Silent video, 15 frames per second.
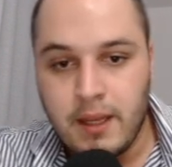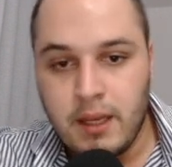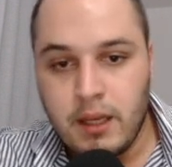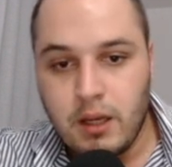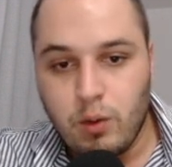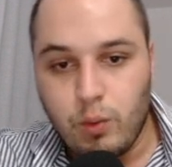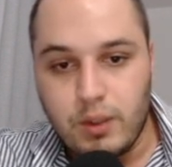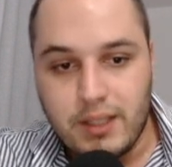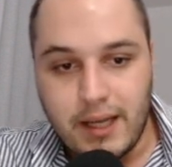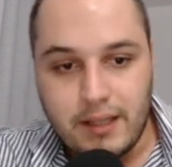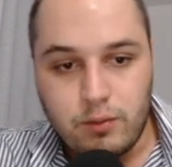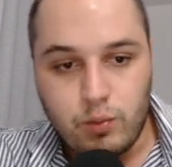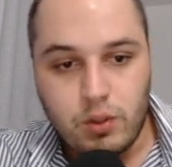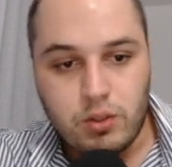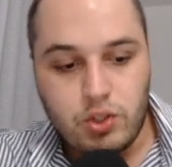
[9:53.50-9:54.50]
With
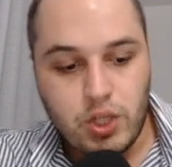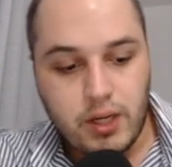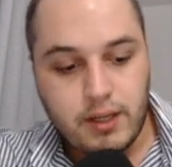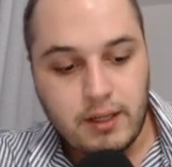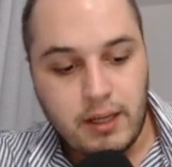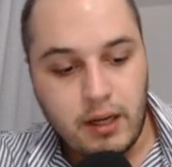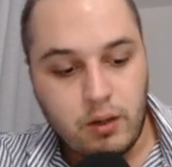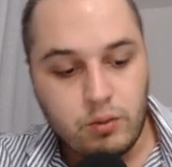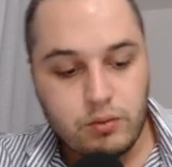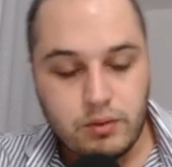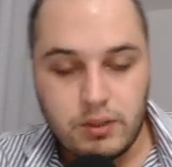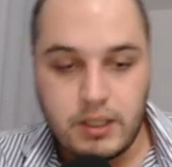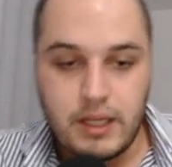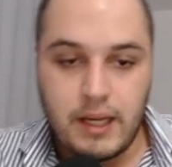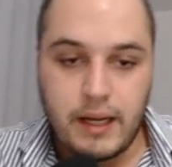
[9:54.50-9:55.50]
that, we'll check now
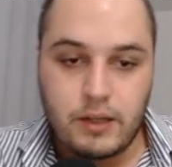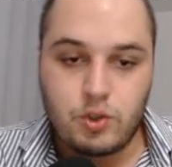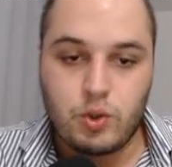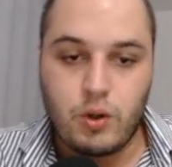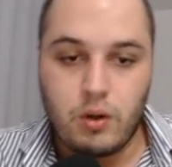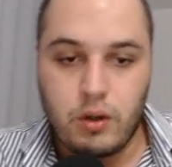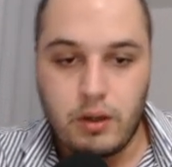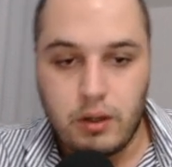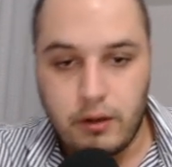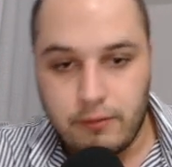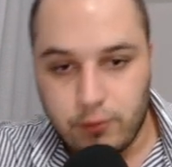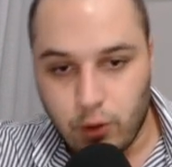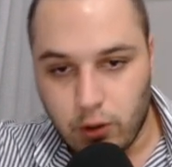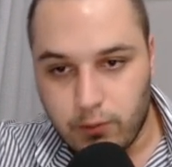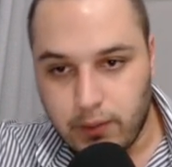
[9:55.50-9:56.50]
the actual
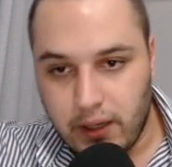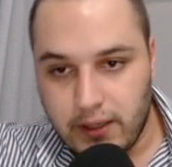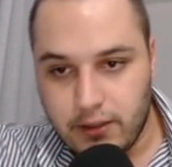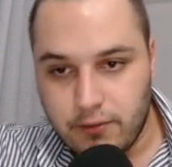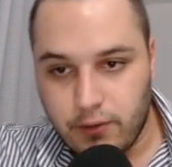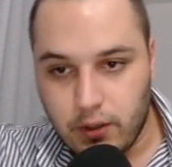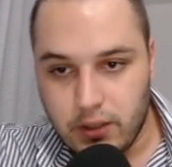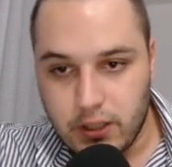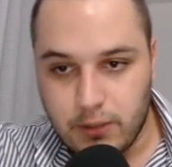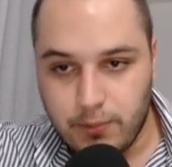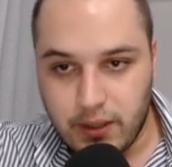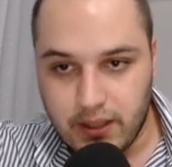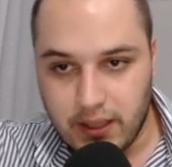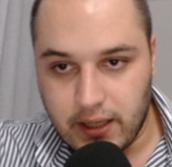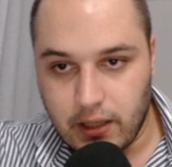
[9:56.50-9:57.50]
floor plans for this
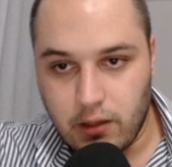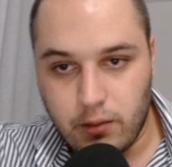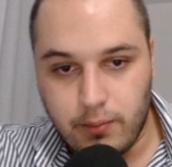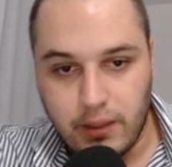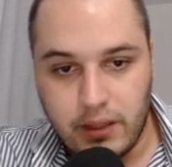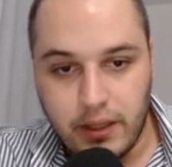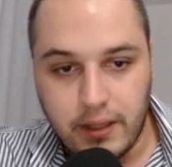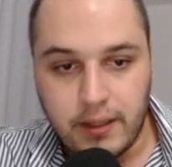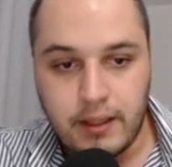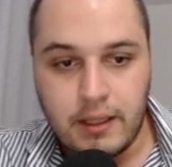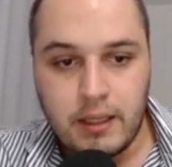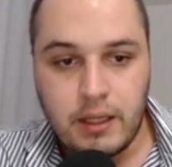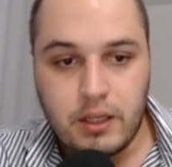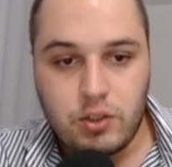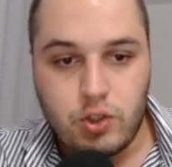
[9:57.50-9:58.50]
particular building.
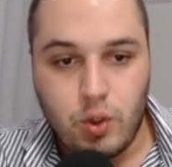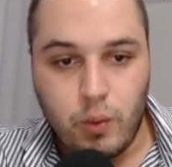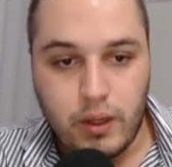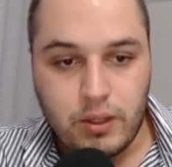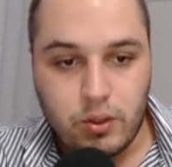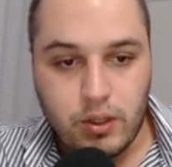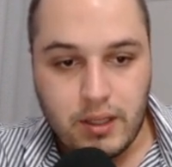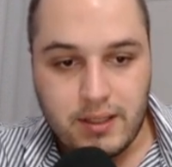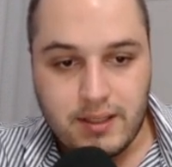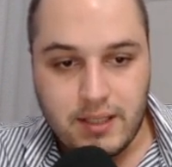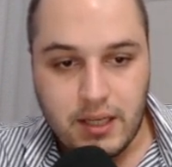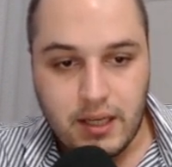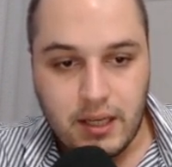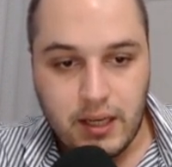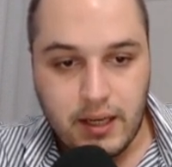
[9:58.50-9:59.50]
So what you can
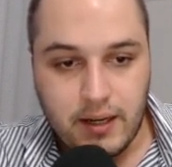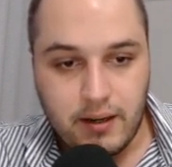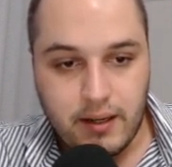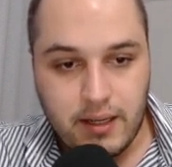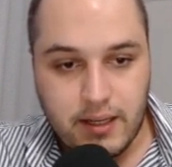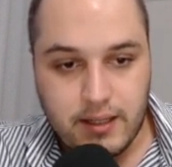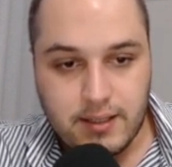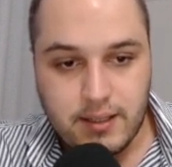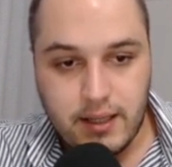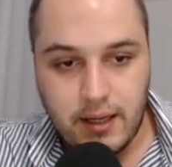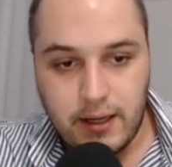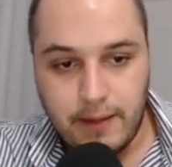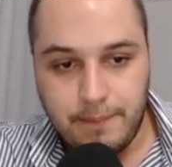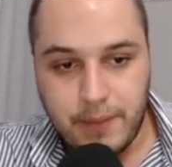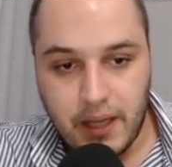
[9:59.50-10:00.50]
see here is
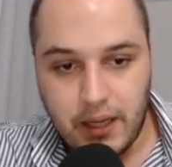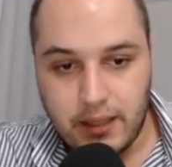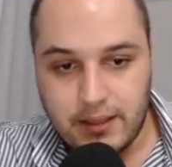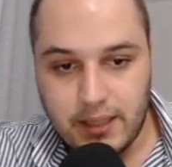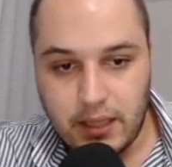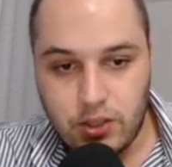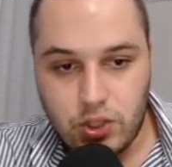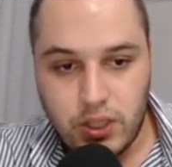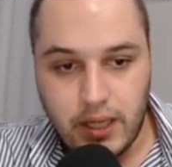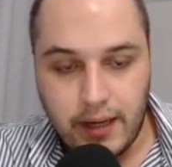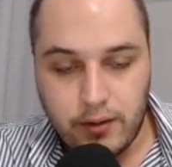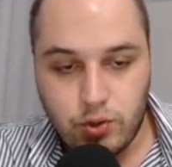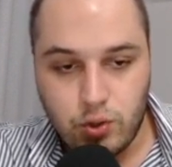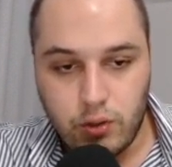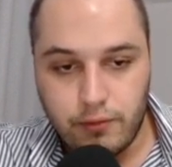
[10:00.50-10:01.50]
I attached the
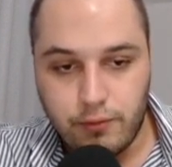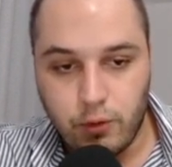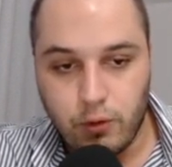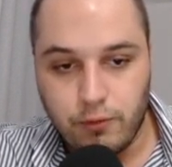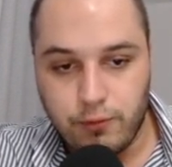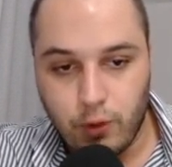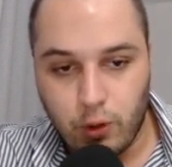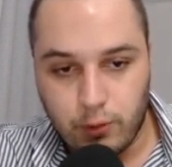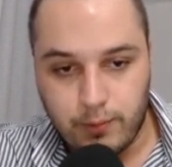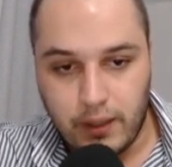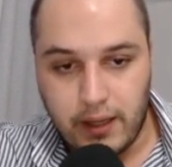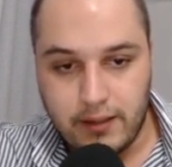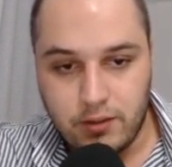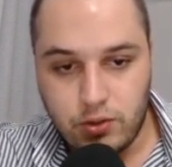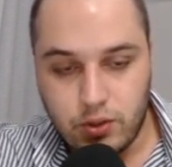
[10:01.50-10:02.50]
actual full floor
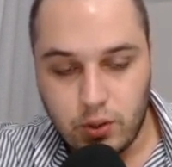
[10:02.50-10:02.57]
plan so